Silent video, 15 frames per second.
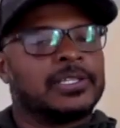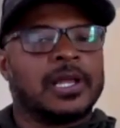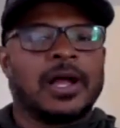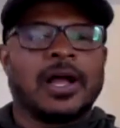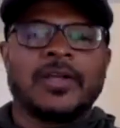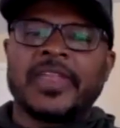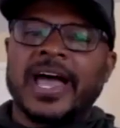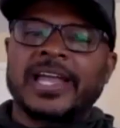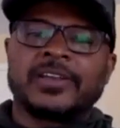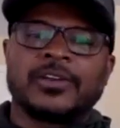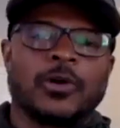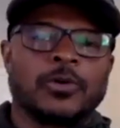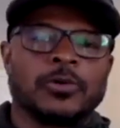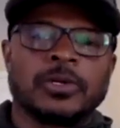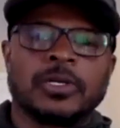On that
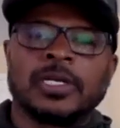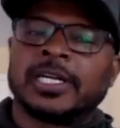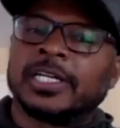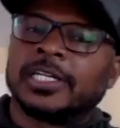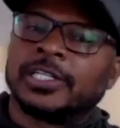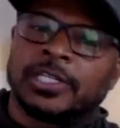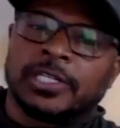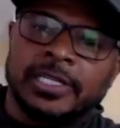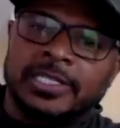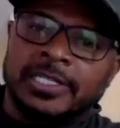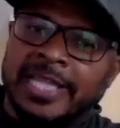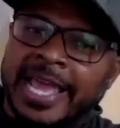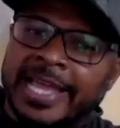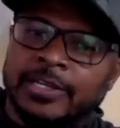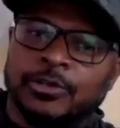note,
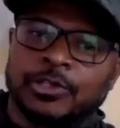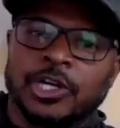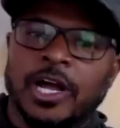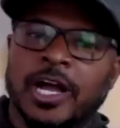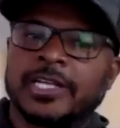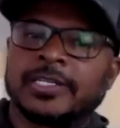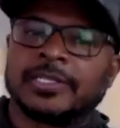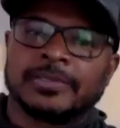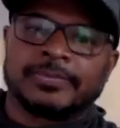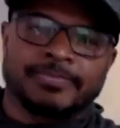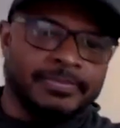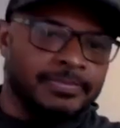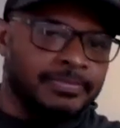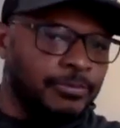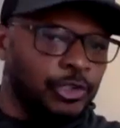thank you, John.
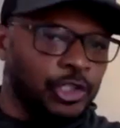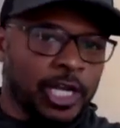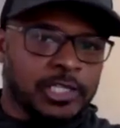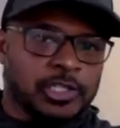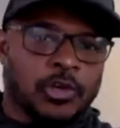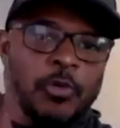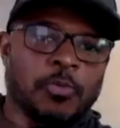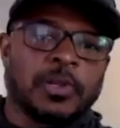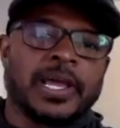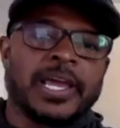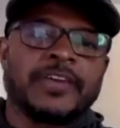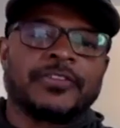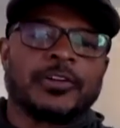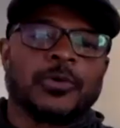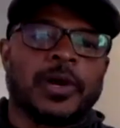Just go play,
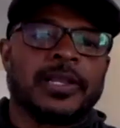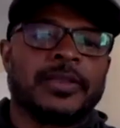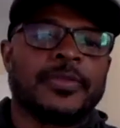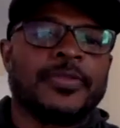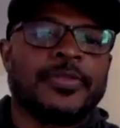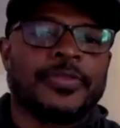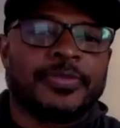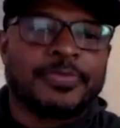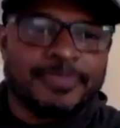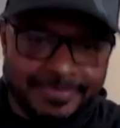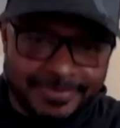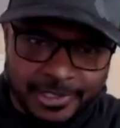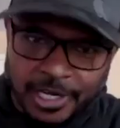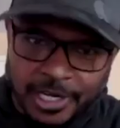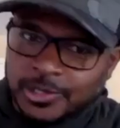everyone.
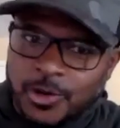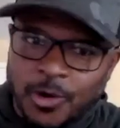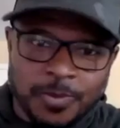Just go play.